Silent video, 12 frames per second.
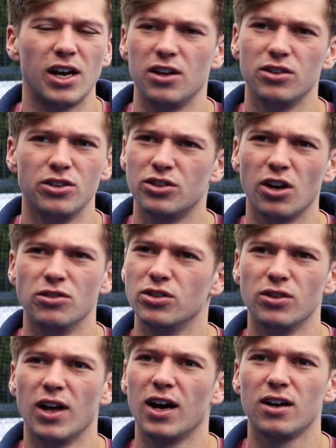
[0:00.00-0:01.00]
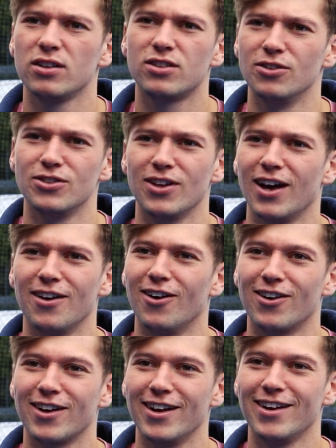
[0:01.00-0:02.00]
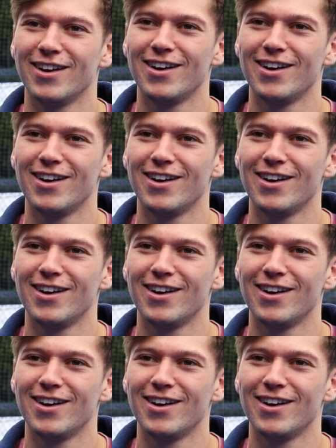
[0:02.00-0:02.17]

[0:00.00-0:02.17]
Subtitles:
you don't do that in hockey.